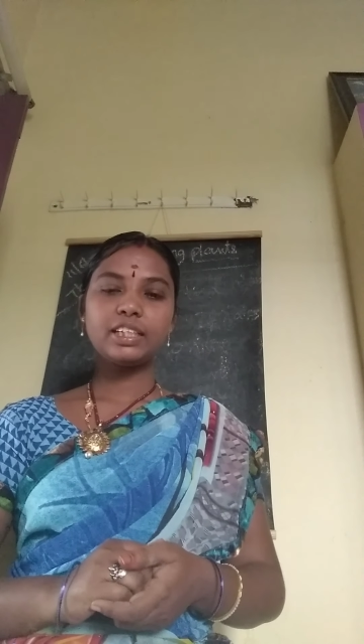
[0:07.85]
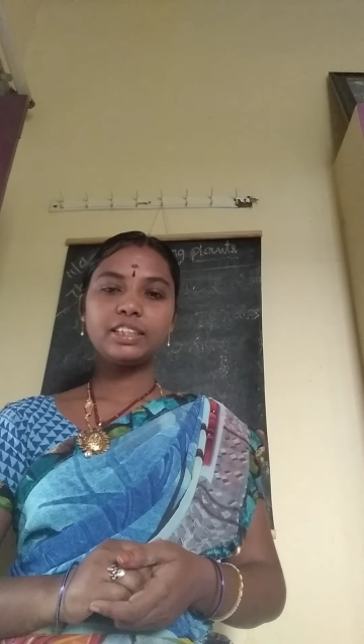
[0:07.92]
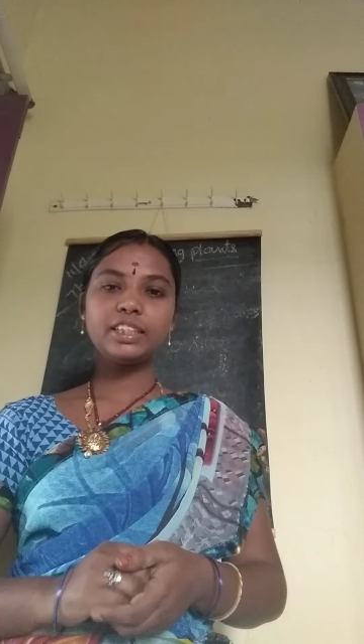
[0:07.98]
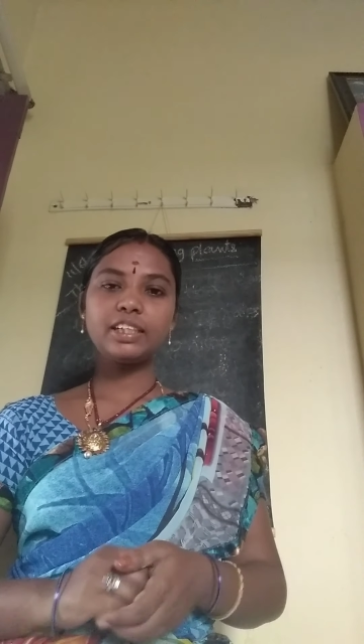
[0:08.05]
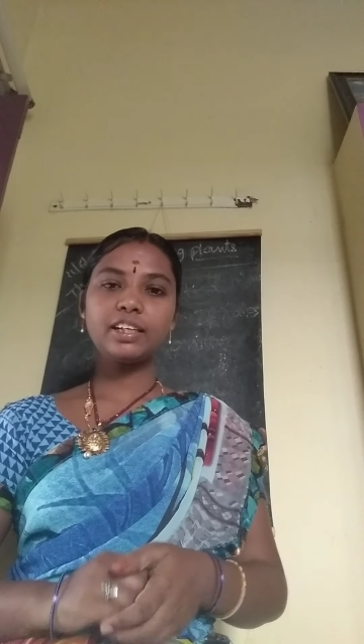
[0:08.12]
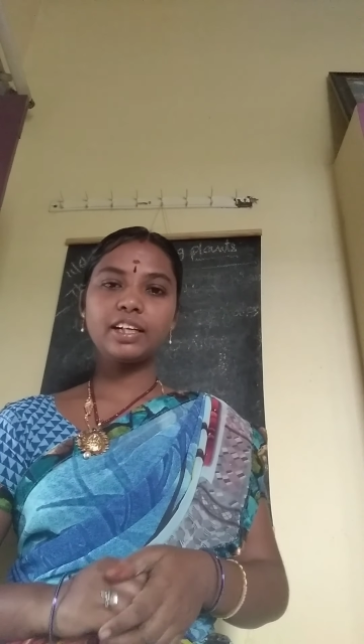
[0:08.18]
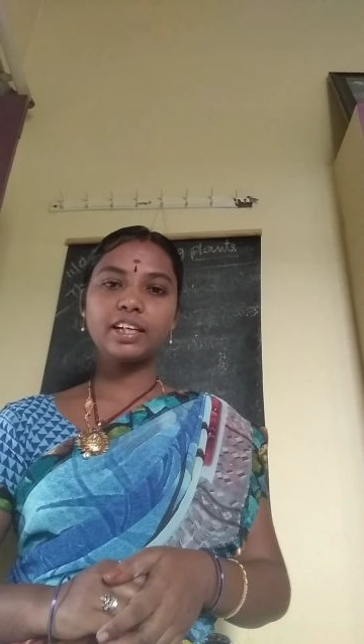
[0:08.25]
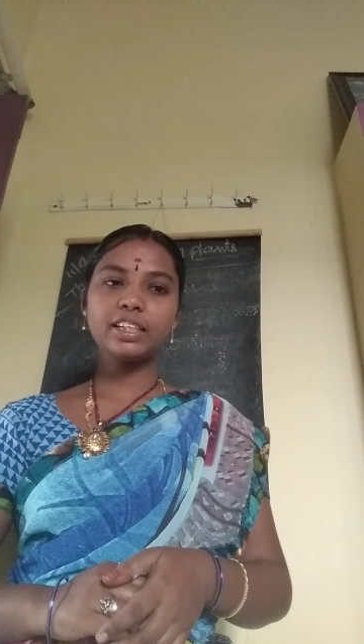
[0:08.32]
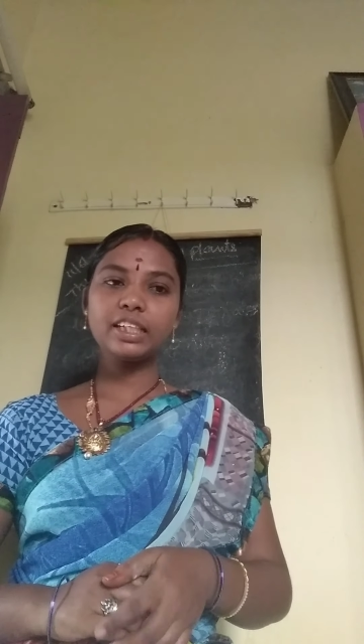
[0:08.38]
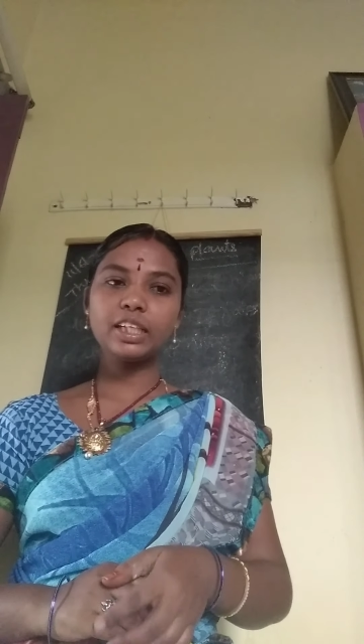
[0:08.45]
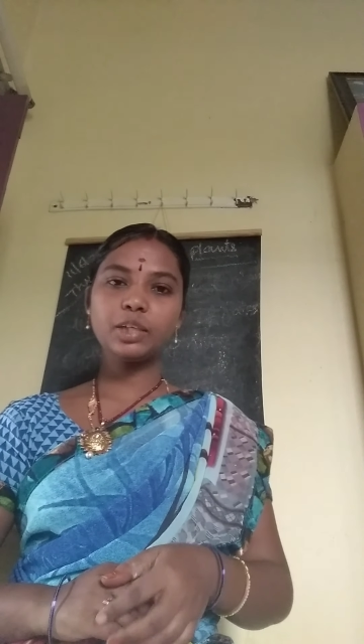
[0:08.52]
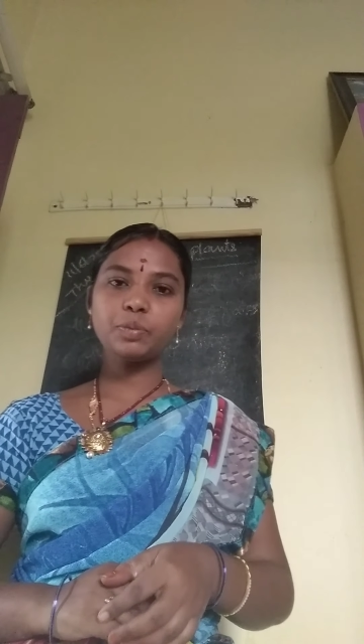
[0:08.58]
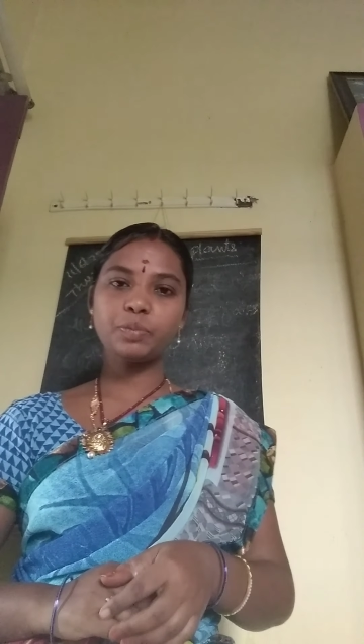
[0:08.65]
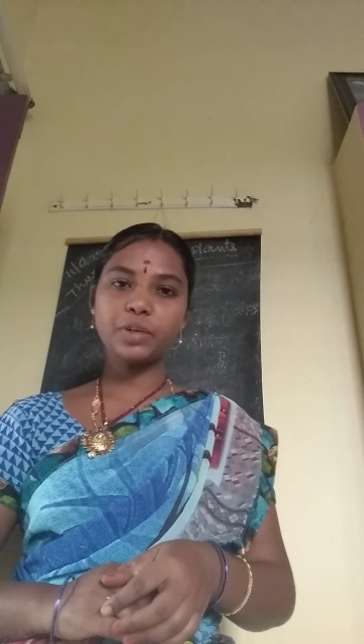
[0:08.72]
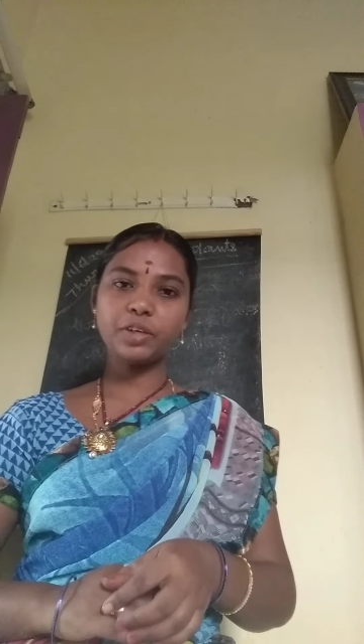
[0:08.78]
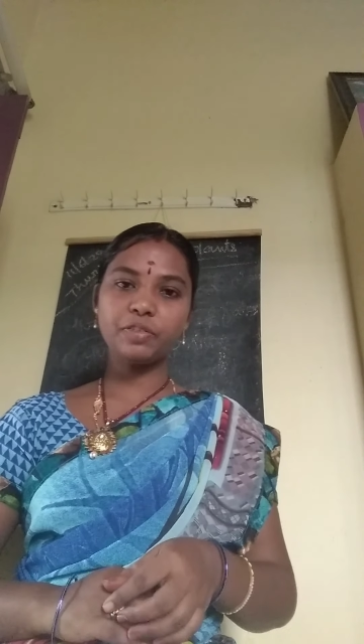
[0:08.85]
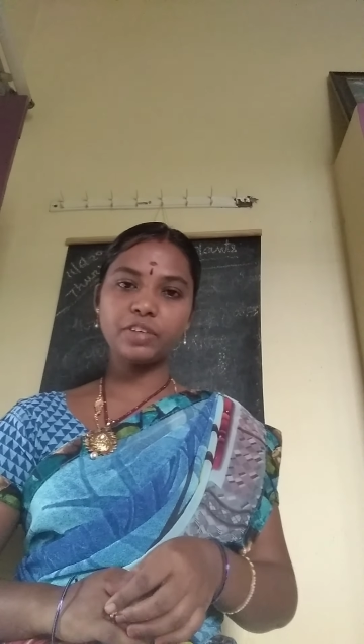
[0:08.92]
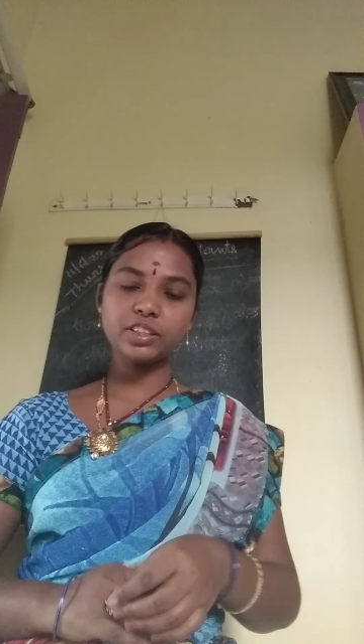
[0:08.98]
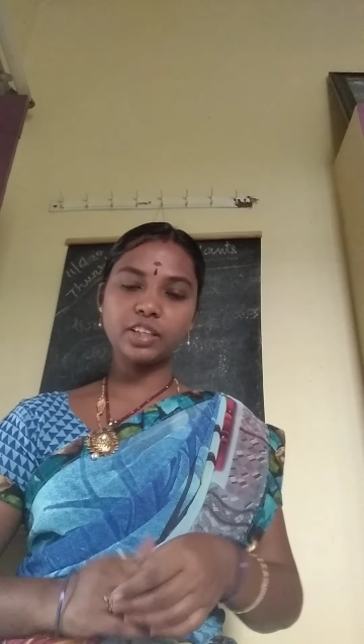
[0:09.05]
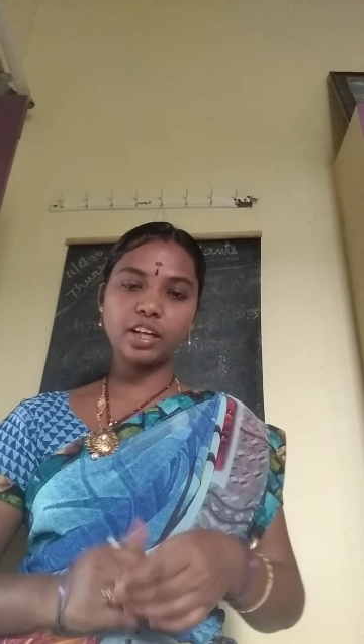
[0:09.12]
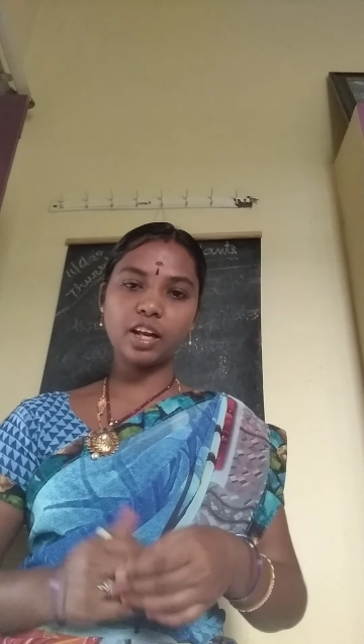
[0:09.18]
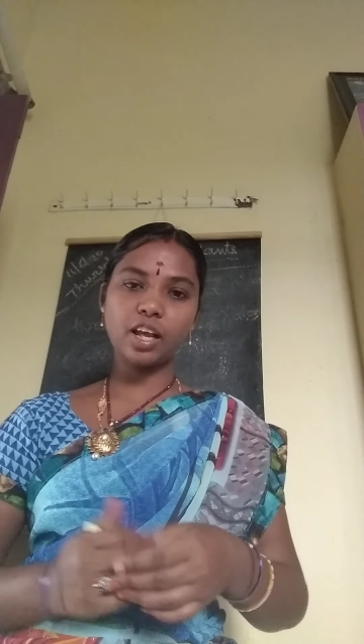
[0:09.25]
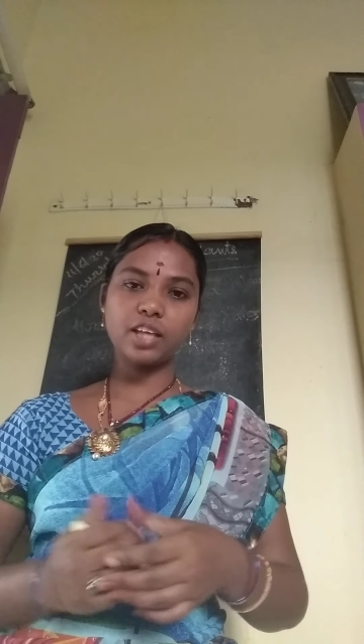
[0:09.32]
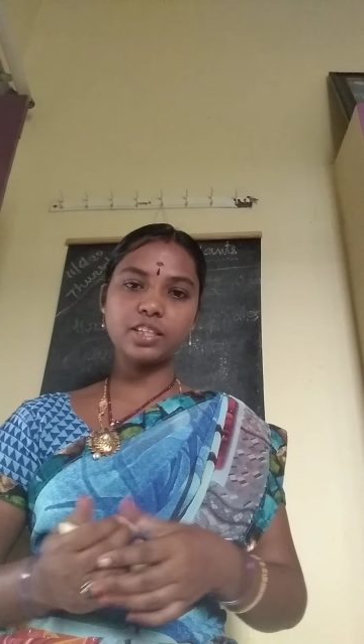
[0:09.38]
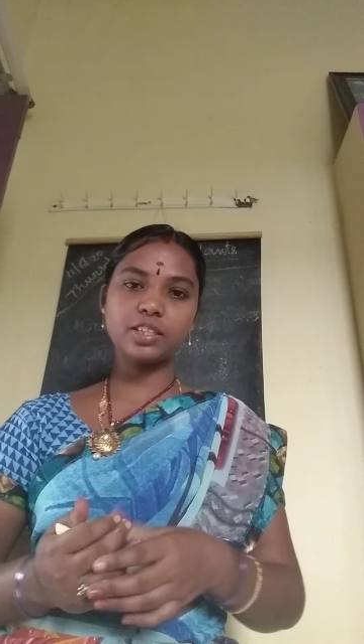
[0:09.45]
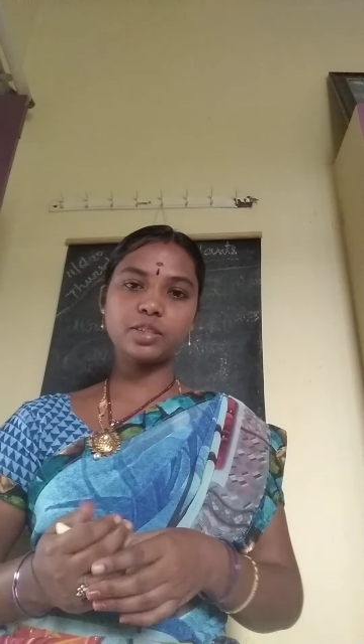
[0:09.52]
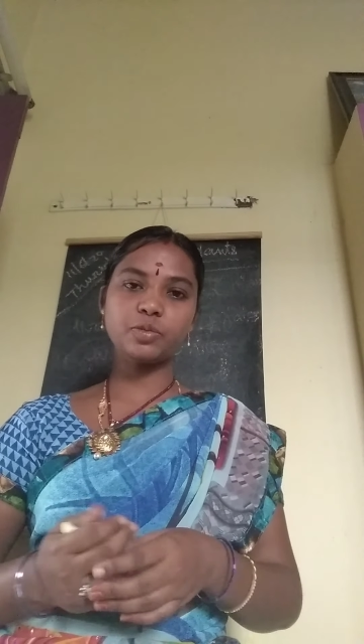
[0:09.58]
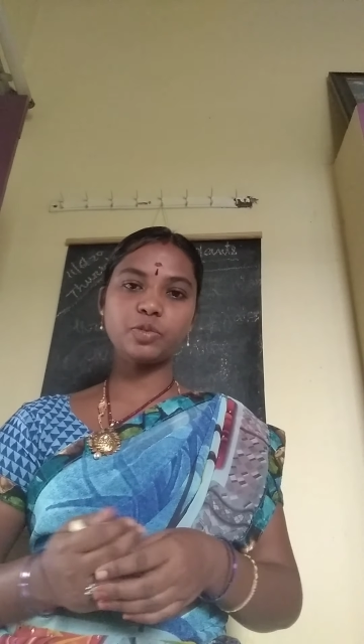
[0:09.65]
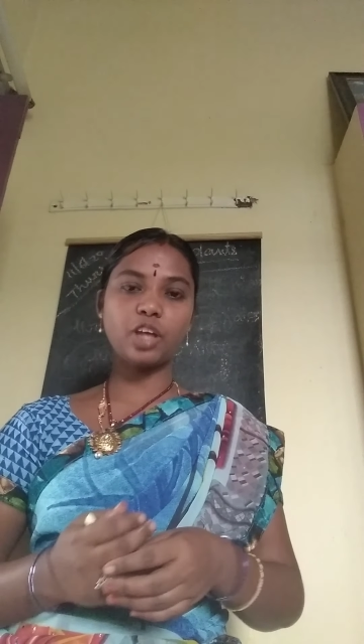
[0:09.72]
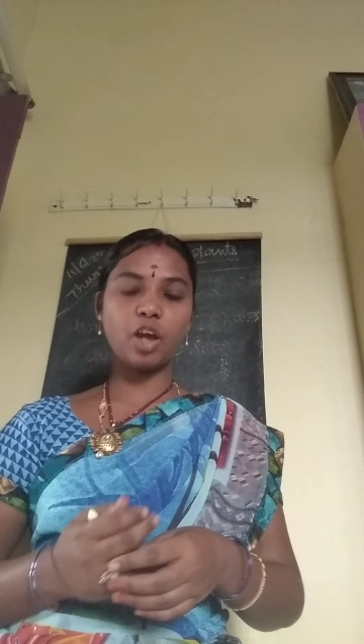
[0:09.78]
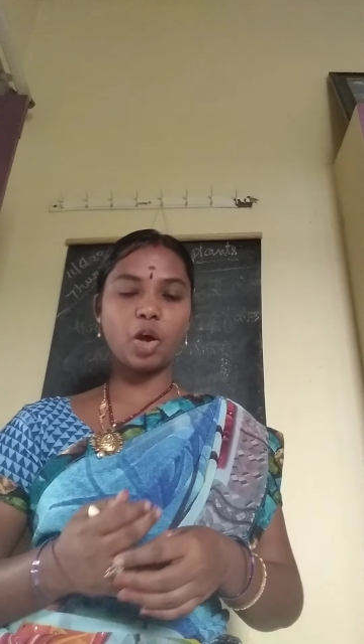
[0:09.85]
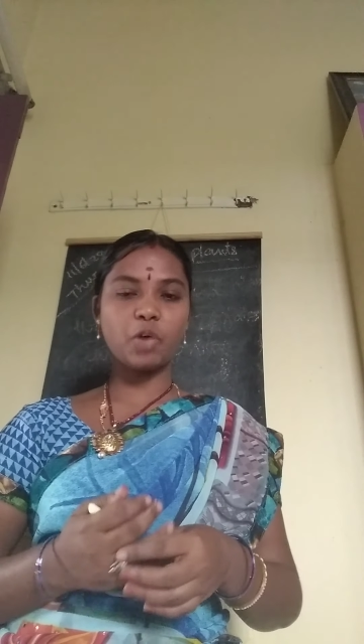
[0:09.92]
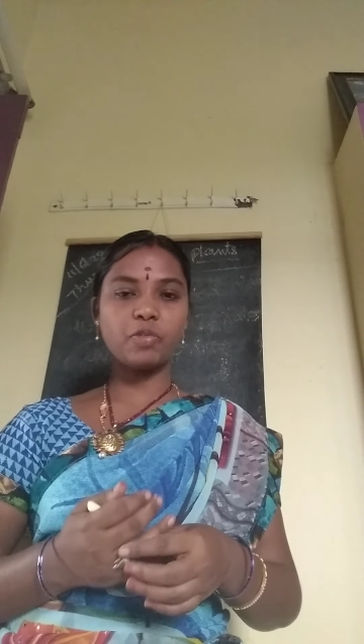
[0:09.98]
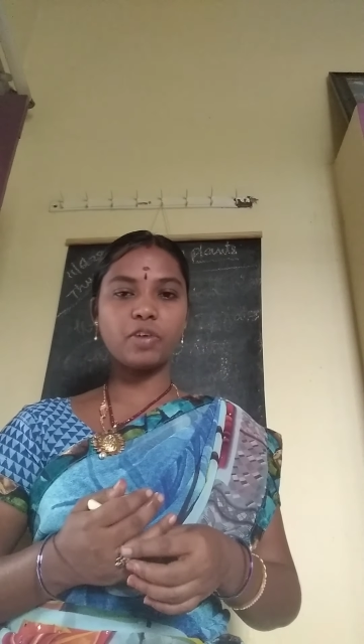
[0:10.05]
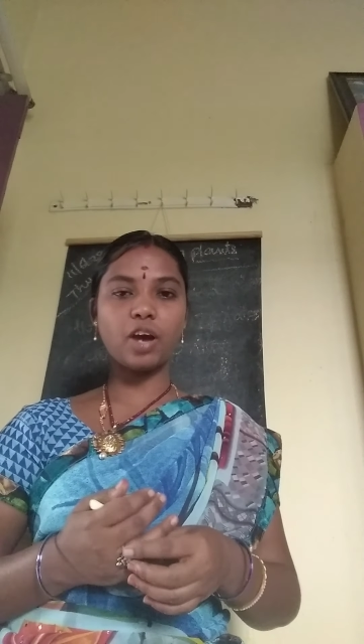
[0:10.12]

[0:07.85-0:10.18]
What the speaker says: Children, in previous class we have